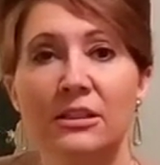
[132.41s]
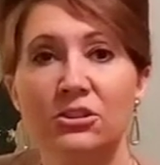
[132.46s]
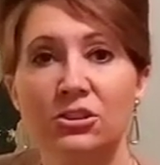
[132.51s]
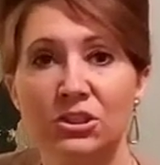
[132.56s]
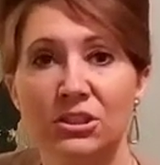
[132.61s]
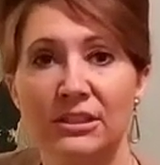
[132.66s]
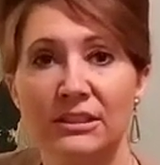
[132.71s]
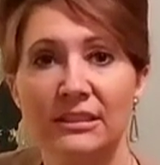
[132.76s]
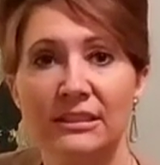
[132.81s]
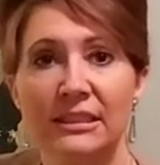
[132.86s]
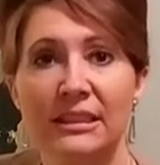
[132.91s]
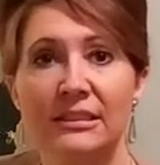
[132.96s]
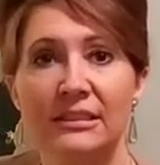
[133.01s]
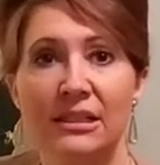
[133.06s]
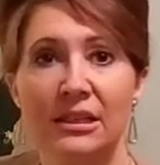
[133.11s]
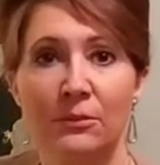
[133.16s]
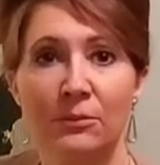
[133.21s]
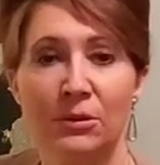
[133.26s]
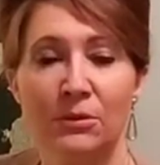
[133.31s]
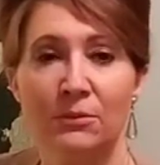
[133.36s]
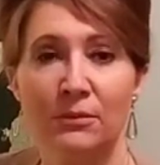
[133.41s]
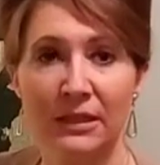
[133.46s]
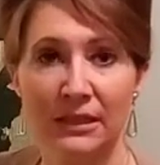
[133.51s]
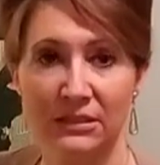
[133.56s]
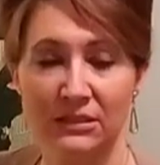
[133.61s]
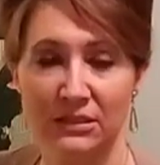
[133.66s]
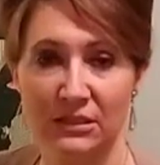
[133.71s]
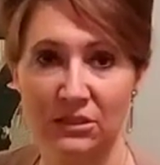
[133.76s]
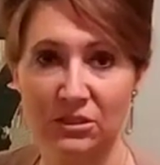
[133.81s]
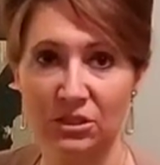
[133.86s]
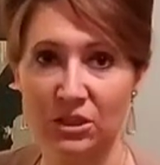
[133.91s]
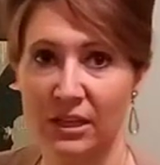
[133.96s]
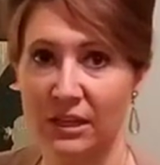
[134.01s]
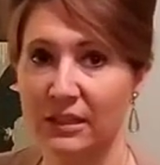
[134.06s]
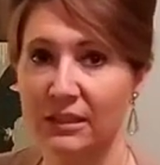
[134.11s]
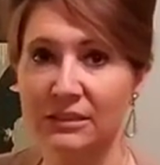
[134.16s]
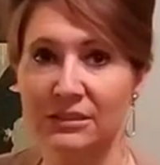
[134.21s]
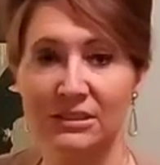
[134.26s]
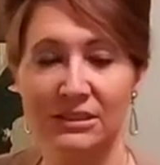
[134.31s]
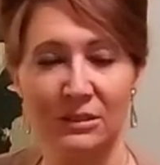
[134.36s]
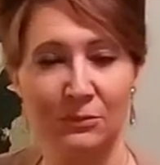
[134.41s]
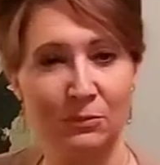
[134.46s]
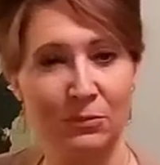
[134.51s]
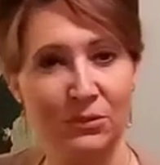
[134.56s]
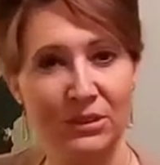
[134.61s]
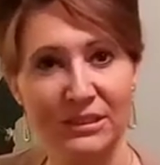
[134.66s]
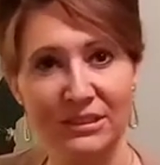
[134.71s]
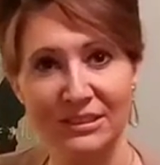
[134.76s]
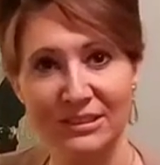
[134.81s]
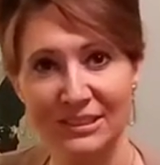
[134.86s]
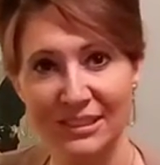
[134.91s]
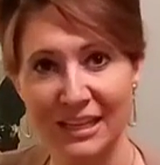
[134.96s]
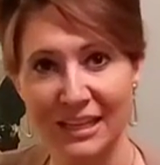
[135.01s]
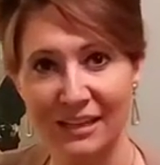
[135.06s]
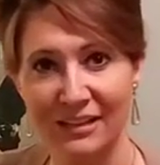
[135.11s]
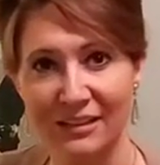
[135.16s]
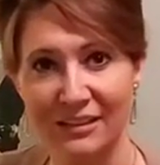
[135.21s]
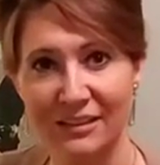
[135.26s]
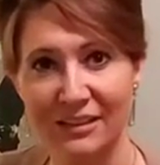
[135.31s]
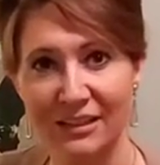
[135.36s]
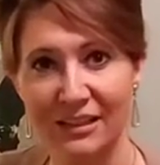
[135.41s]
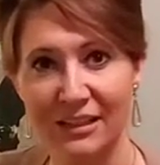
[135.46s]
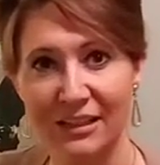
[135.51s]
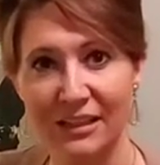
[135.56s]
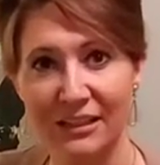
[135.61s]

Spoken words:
she sent him a message and it simply stated,